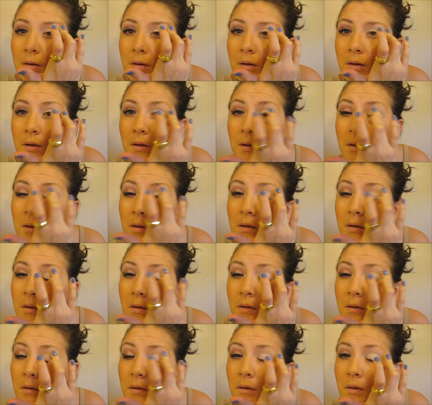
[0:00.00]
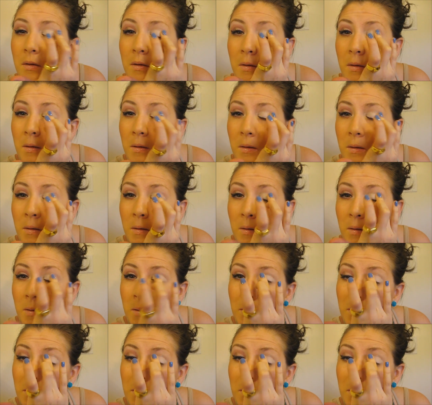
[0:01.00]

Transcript: (silence)